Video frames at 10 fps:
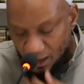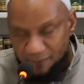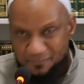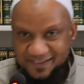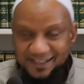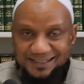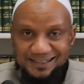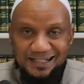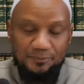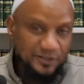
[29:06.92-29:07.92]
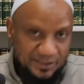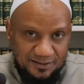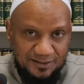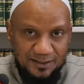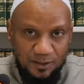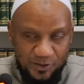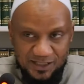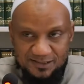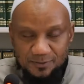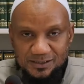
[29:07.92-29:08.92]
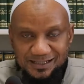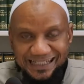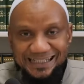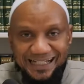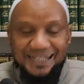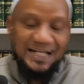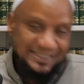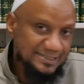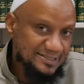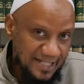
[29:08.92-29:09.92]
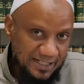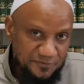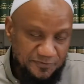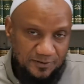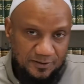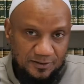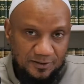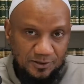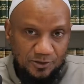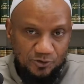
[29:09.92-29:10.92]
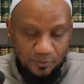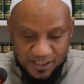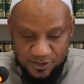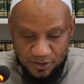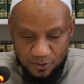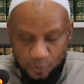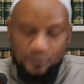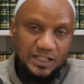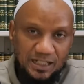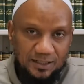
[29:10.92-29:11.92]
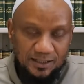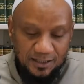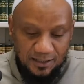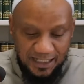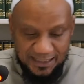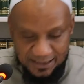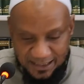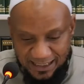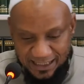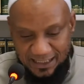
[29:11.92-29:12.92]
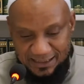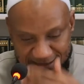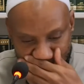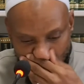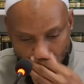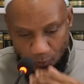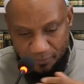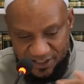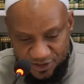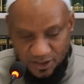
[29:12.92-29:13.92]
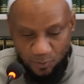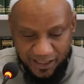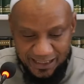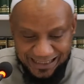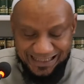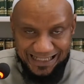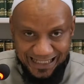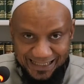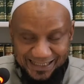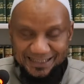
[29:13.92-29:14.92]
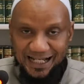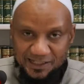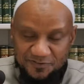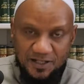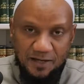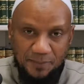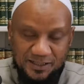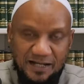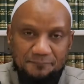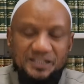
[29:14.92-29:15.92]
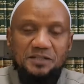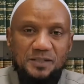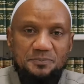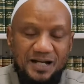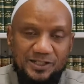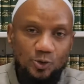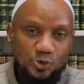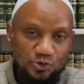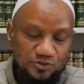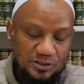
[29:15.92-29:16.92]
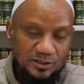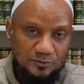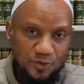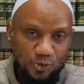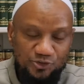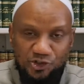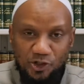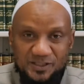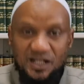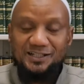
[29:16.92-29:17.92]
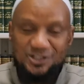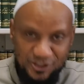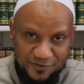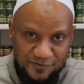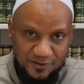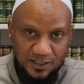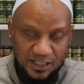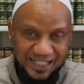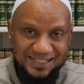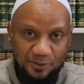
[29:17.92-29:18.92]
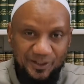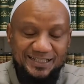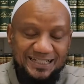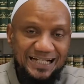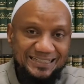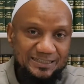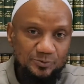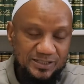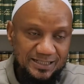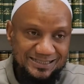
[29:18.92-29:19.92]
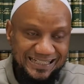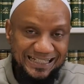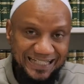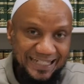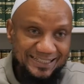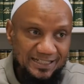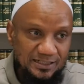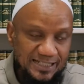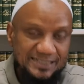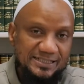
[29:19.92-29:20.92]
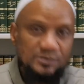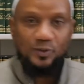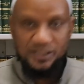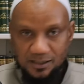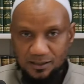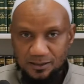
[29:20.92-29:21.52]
bisigat tamrid, we can something that indicate the hadith is da'if. So mention ruya, and so mention the way indicating da'if, but not many people might know those terminologies in narrating hadith, which is indicating that it is weak.